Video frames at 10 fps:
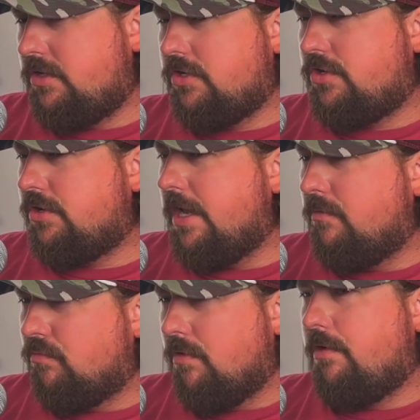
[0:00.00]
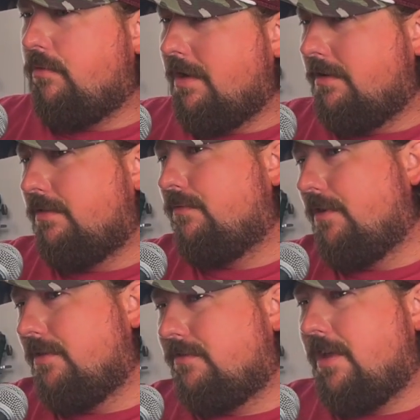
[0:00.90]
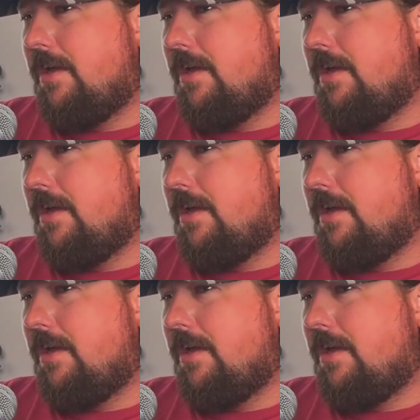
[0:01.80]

It's just you can't run around to the front of the stage.